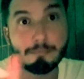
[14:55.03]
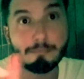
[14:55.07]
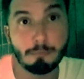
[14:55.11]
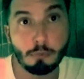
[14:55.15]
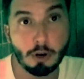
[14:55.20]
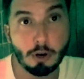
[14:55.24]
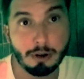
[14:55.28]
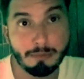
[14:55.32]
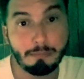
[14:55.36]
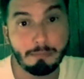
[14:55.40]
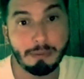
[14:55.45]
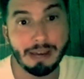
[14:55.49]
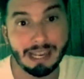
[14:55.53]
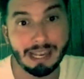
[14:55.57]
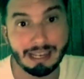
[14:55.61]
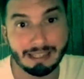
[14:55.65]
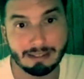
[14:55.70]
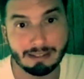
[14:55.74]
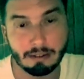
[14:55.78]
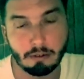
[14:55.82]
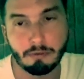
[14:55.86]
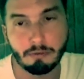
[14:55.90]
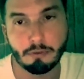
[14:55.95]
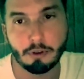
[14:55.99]
more
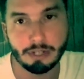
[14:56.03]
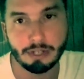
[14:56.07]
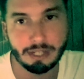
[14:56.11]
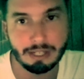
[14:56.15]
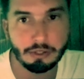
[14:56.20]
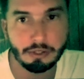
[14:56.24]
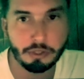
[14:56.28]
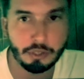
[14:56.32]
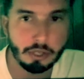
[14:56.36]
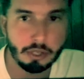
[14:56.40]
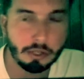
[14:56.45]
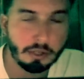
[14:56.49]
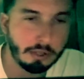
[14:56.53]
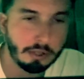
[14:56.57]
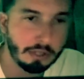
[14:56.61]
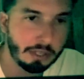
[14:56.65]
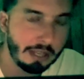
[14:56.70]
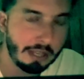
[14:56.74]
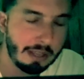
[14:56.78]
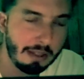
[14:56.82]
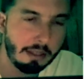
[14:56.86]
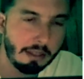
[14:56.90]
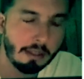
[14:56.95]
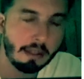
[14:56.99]
palatal for the anterior
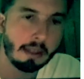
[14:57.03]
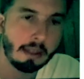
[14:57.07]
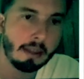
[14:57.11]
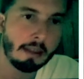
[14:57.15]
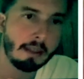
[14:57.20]
teeth